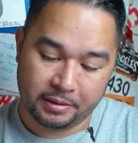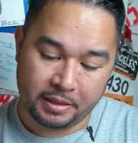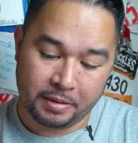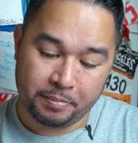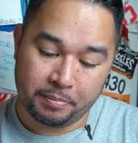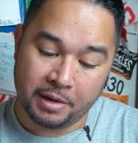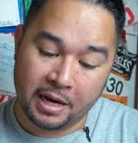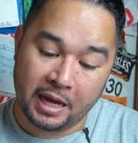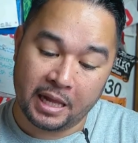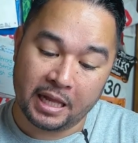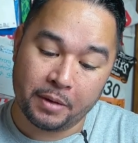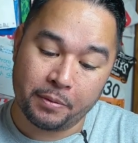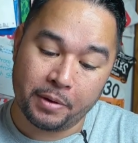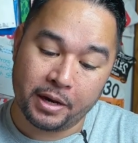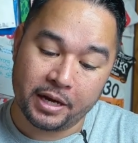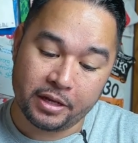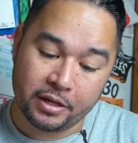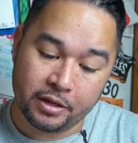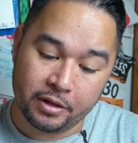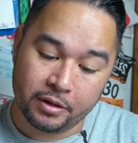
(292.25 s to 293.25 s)
You probably
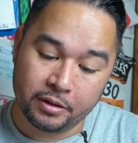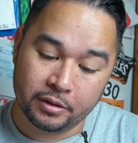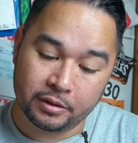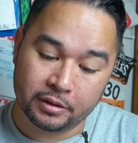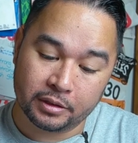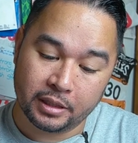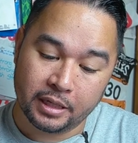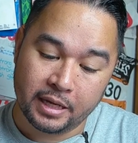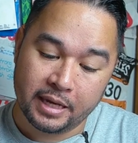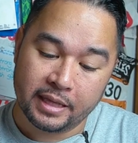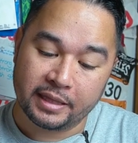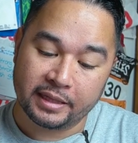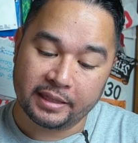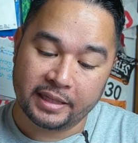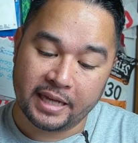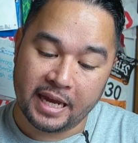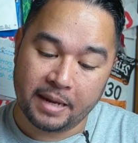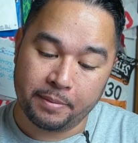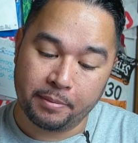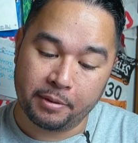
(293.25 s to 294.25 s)
want to use the
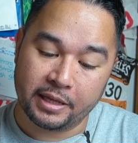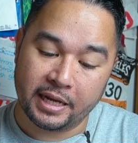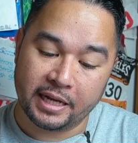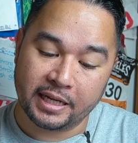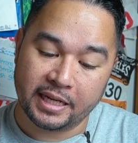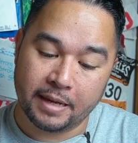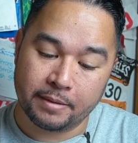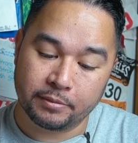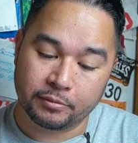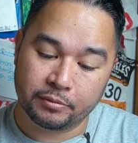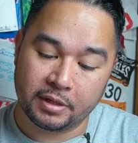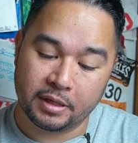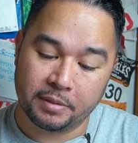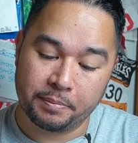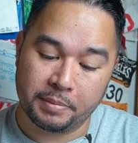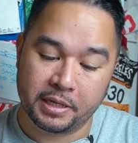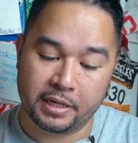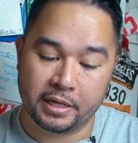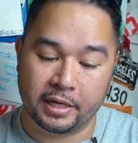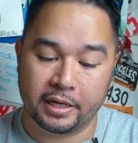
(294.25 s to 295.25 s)
cable that it comes with
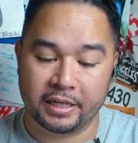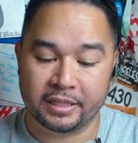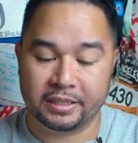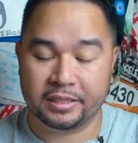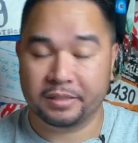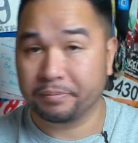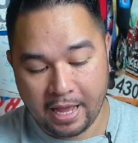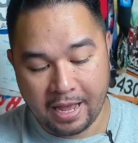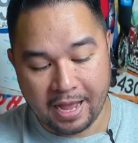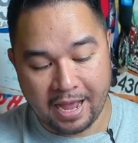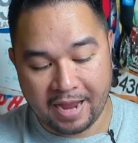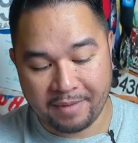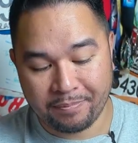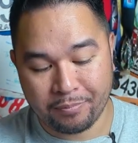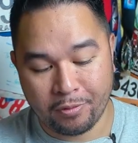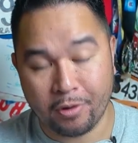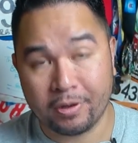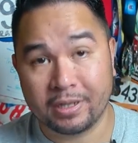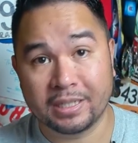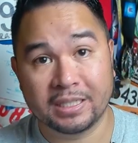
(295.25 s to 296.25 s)
because I've
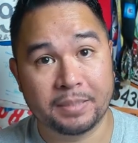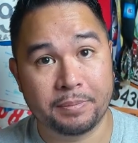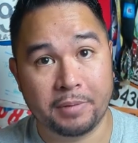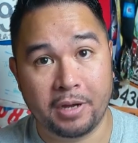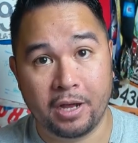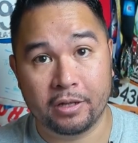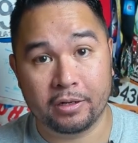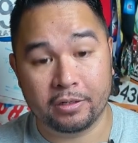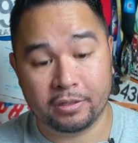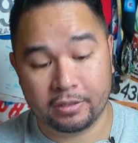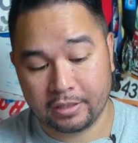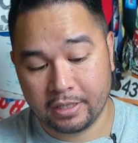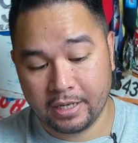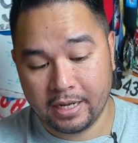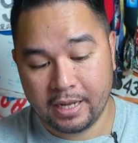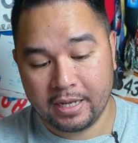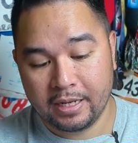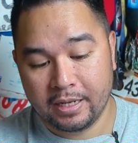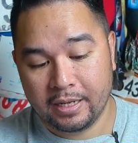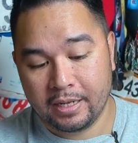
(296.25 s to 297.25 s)
broken some other
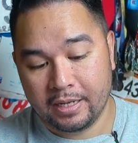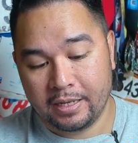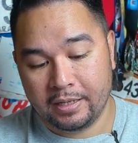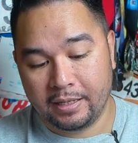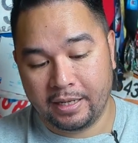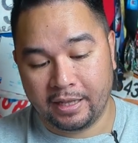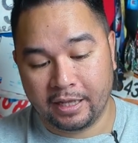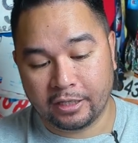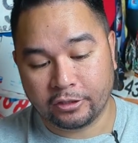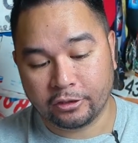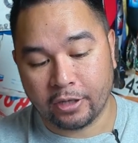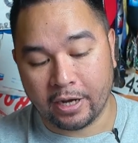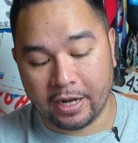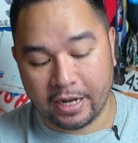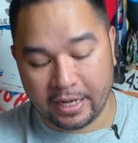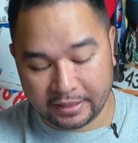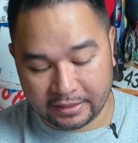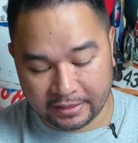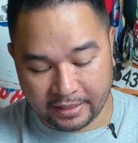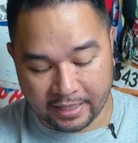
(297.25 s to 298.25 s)

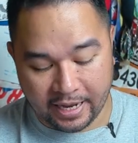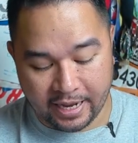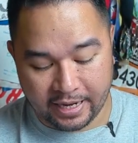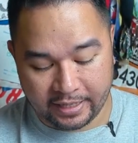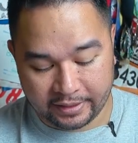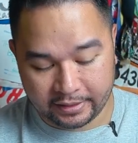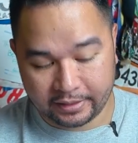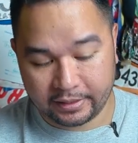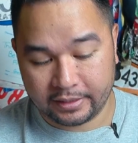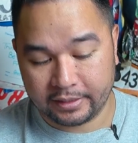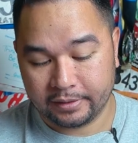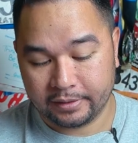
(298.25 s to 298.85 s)
electronics that